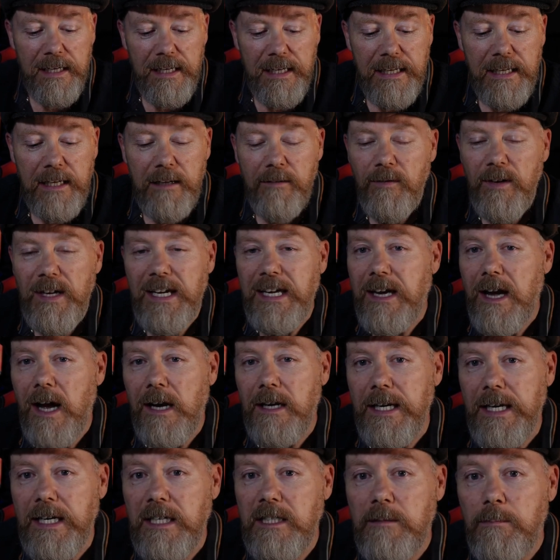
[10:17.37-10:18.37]
EV
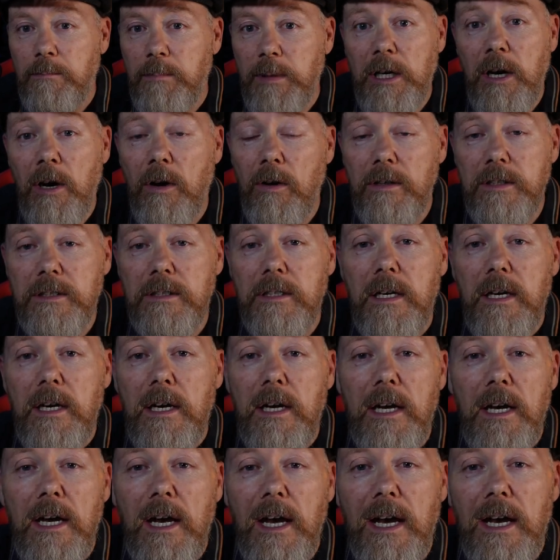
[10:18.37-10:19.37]
gullies because
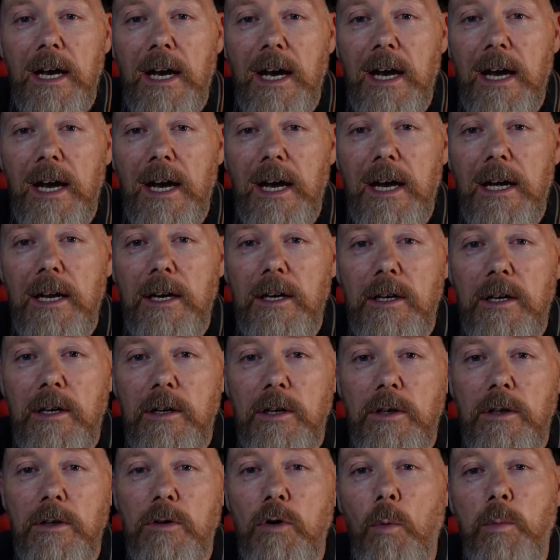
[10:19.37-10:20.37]

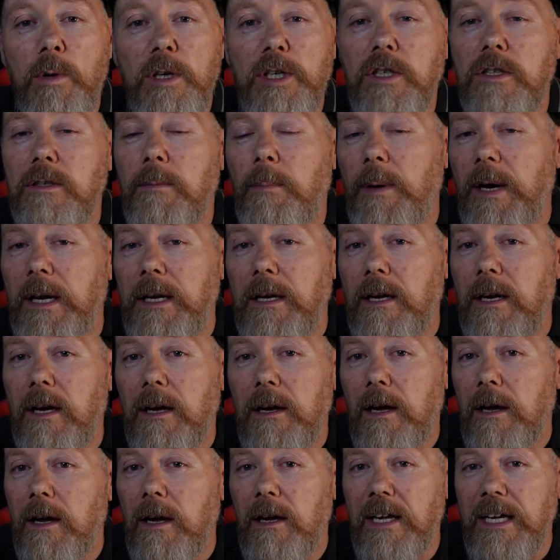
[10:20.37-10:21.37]
nobody's going to buy
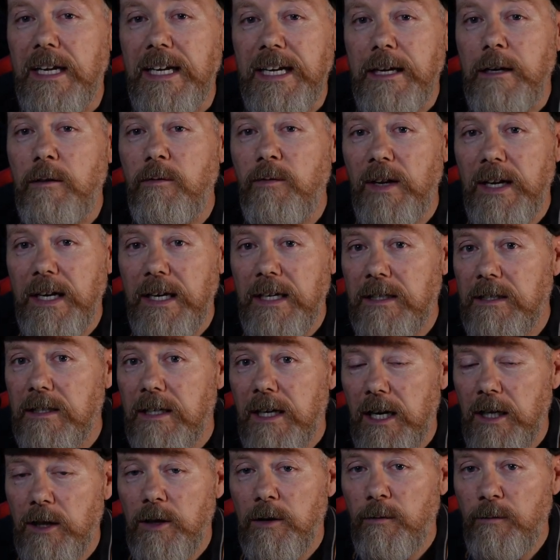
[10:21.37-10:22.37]
EVs
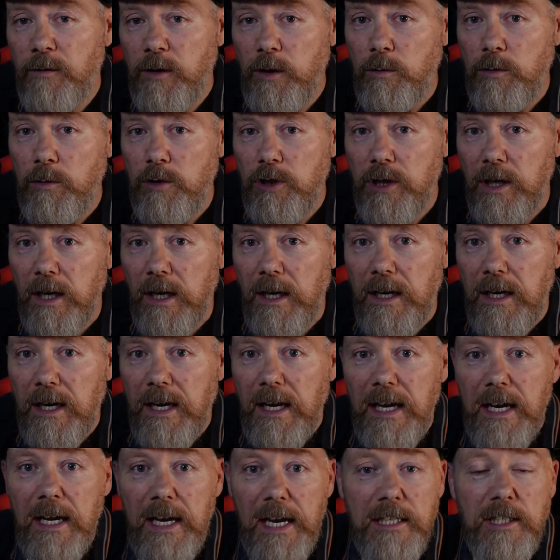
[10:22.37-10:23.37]
in the future.
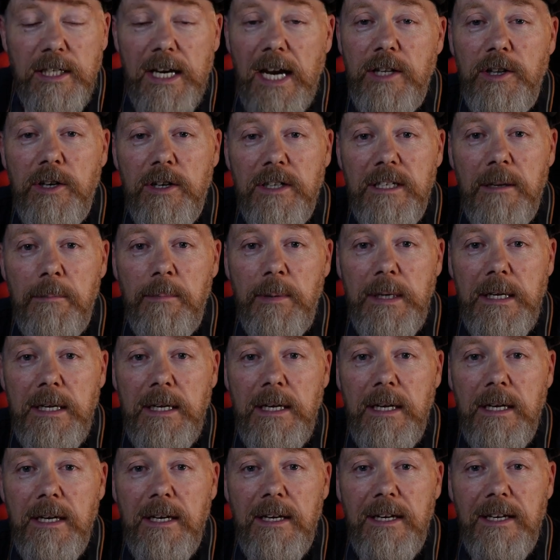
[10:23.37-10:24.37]
It's either going to
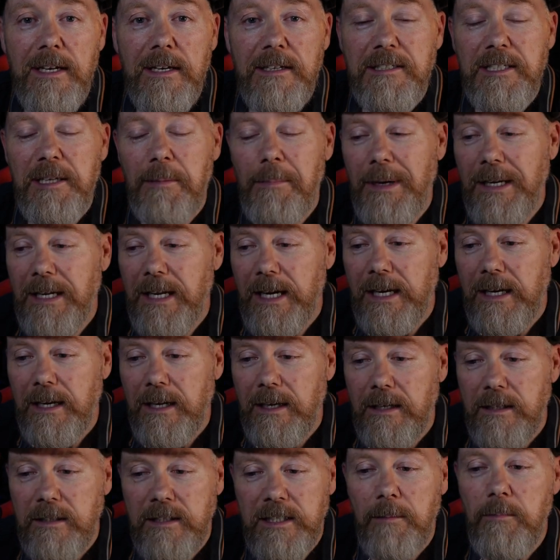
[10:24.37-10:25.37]
be something like,
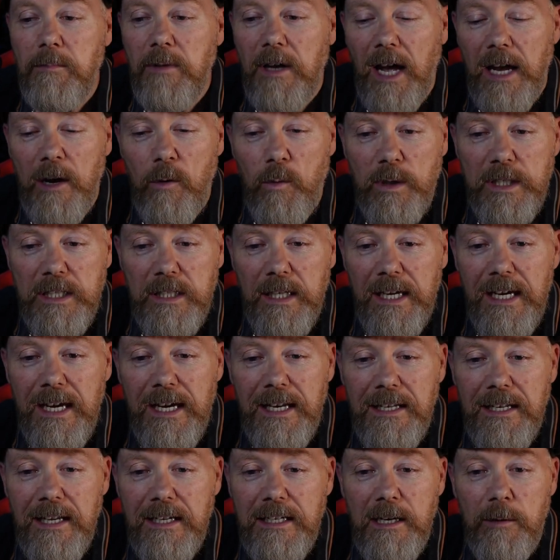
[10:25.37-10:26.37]
some guy was
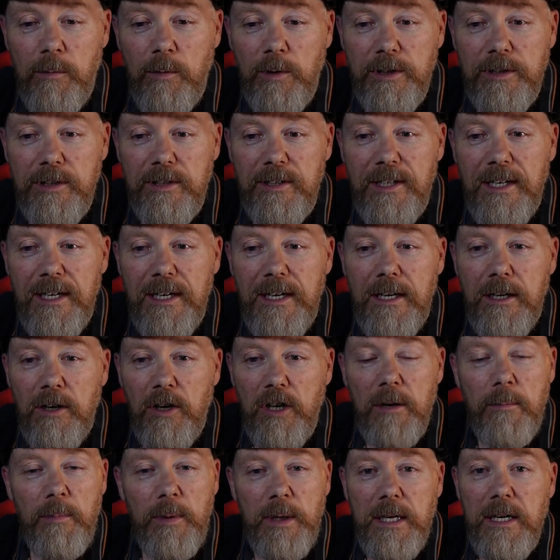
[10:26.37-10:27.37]
saying that it was
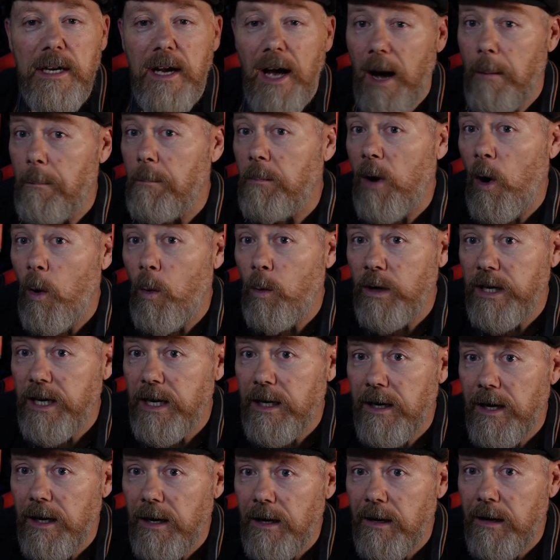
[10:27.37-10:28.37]
going to be
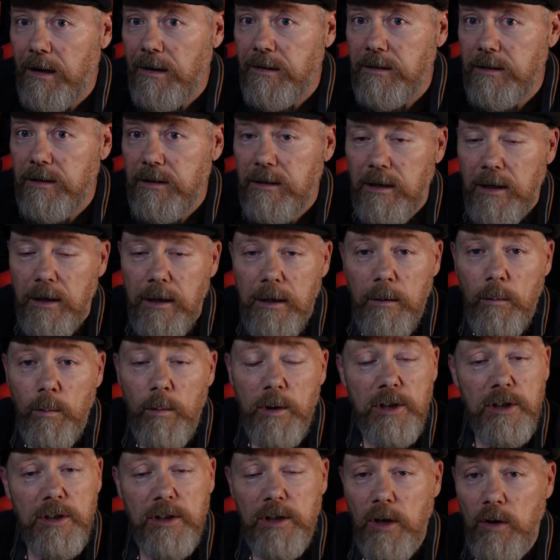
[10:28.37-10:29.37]
ammonia cars,
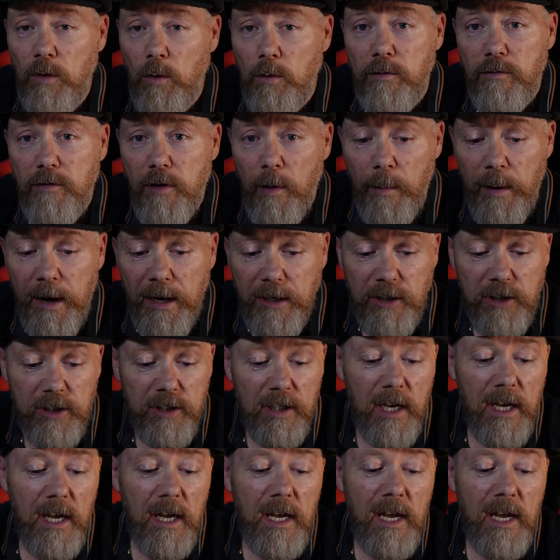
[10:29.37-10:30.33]
which is a load of rubbish.